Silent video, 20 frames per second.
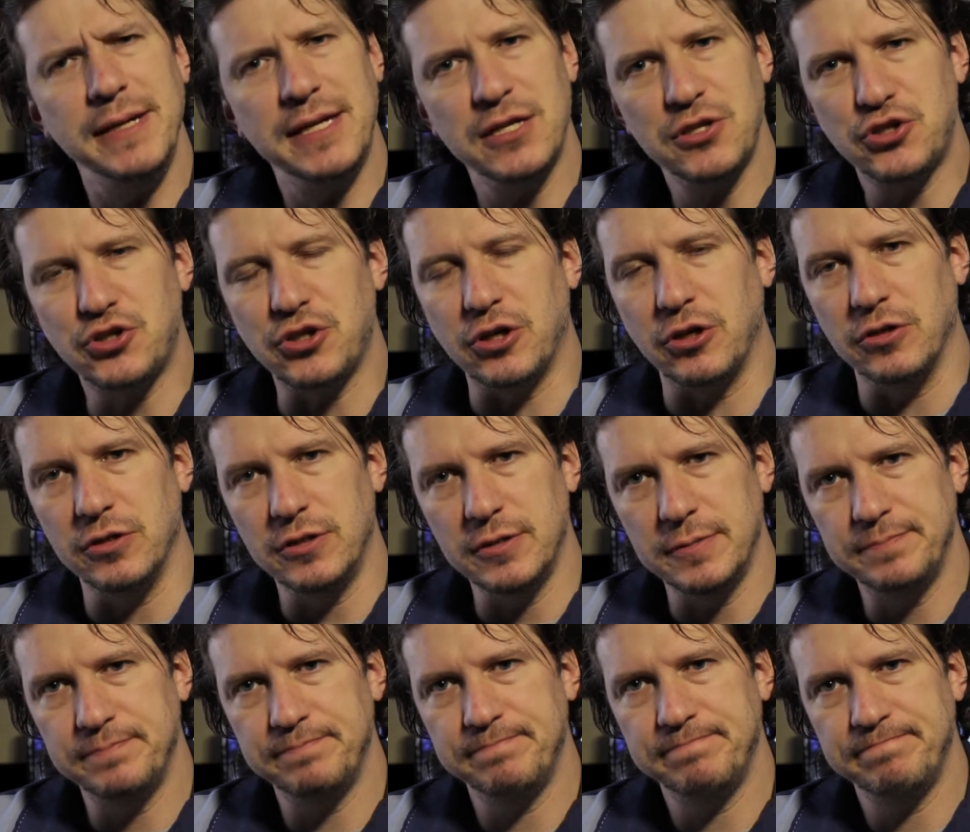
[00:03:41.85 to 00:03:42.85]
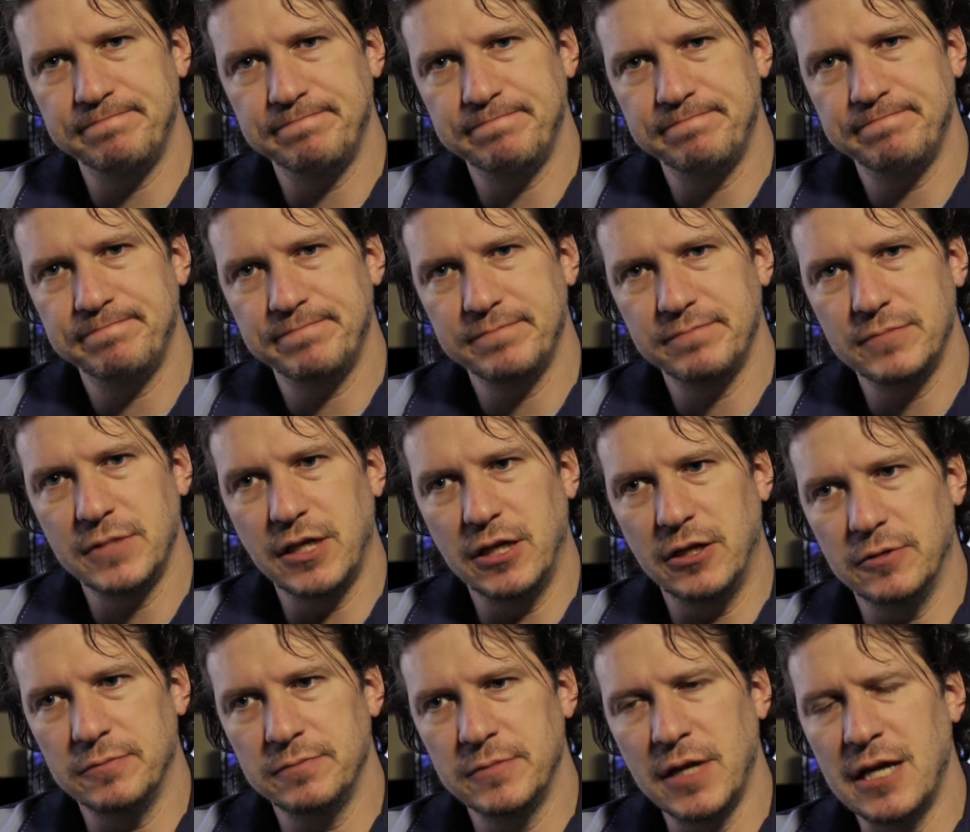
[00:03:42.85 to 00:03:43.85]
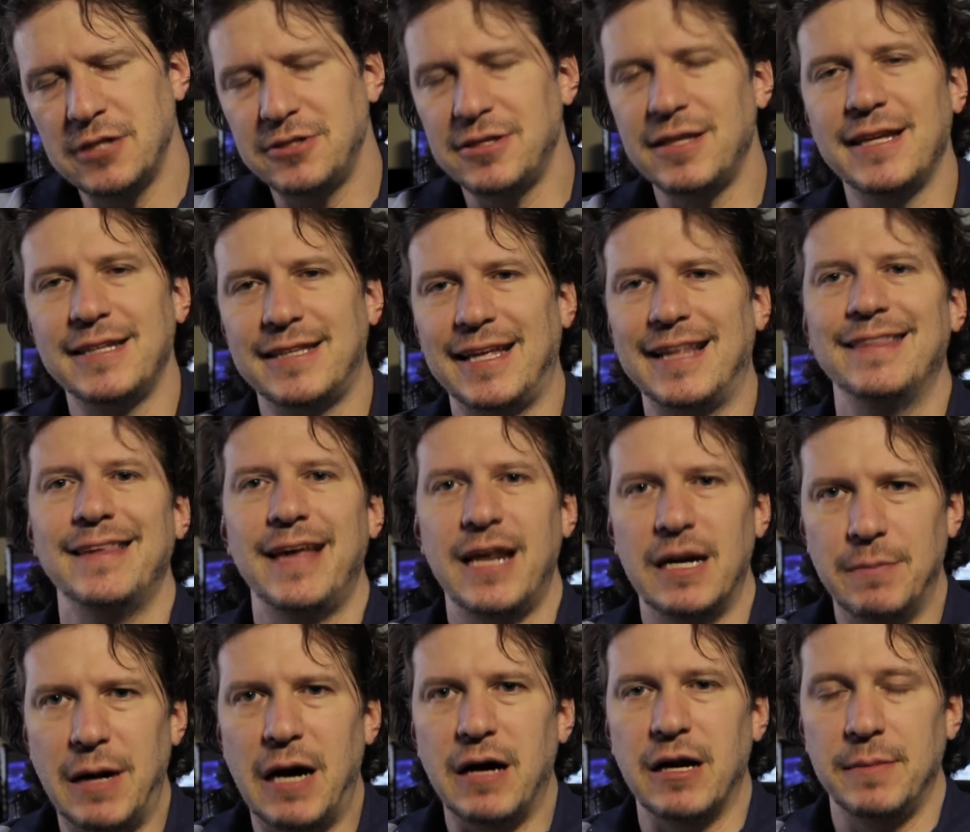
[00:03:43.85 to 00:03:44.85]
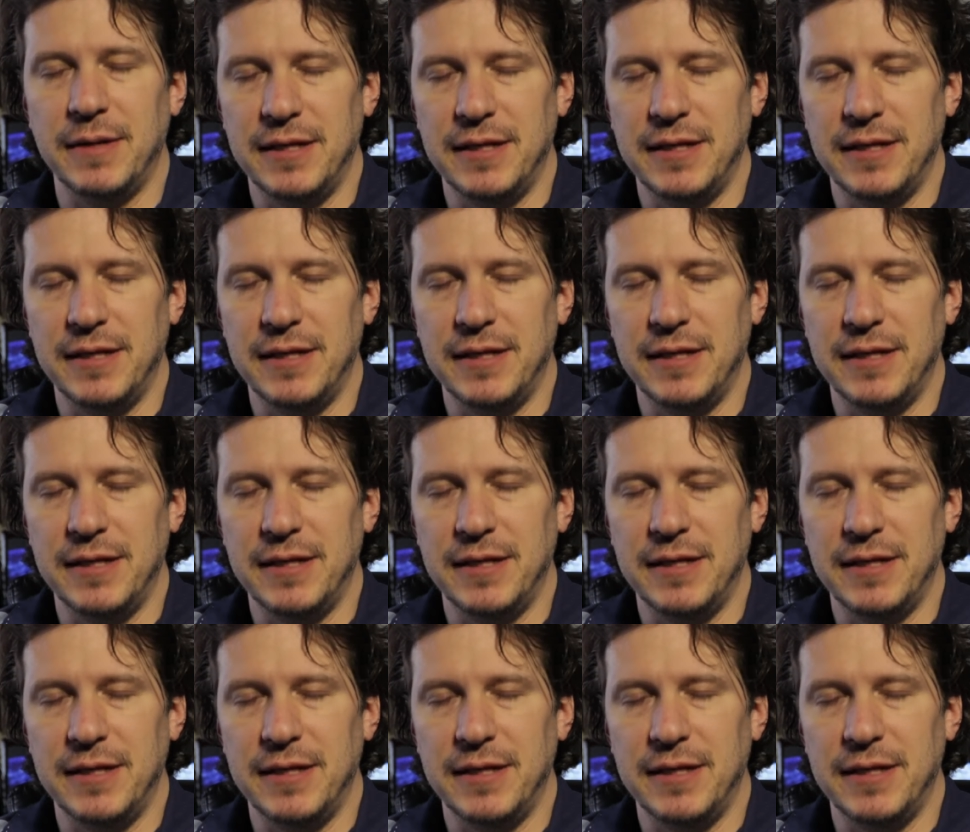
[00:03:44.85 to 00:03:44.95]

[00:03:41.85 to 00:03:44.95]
concerned. It's not like they let them out.